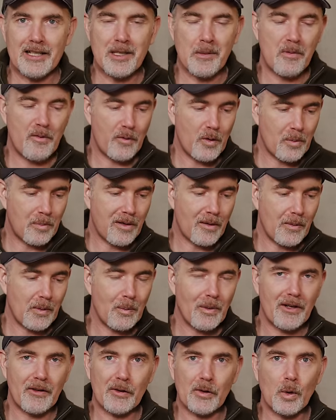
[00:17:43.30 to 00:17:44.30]
some of you are probably
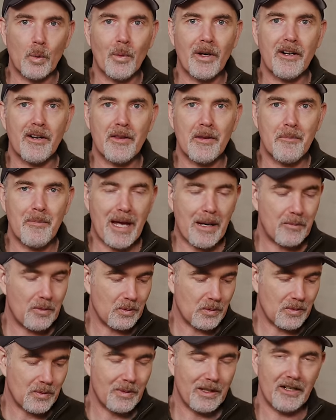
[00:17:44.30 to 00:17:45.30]
wondering, well, where are the
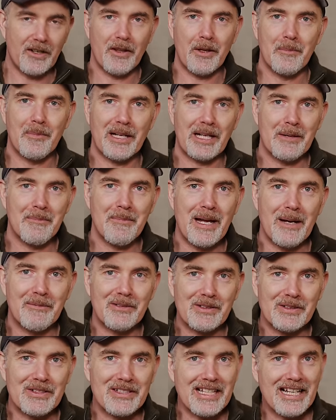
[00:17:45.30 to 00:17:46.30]
mammals? Where are the bigger
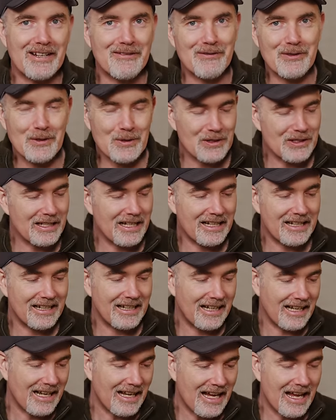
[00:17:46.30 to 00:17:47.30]
mammals? Unfortunately, I
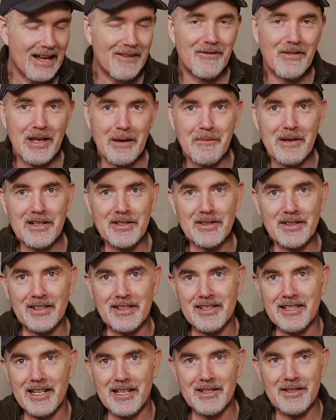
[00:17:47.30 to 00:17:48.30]
didn't have that much
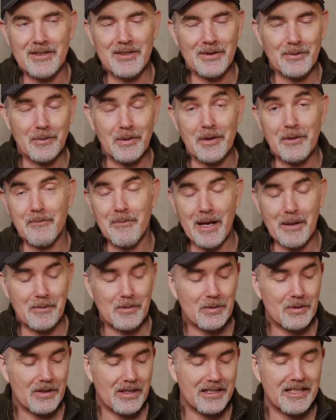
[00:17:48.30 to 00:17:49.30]
success with
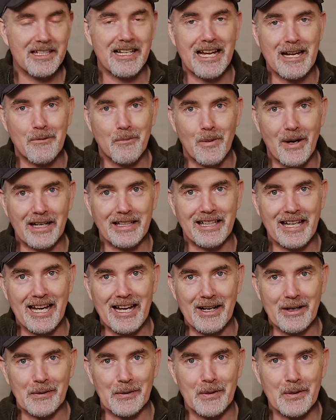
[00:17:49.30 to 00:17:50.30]
mammals. I did hit one
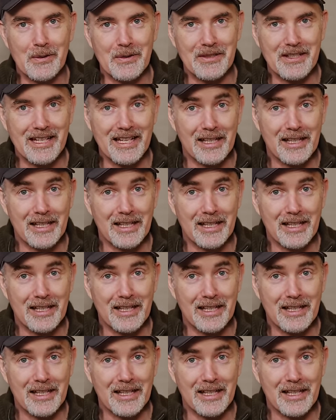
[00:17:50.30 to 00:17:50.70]
kangaroo at the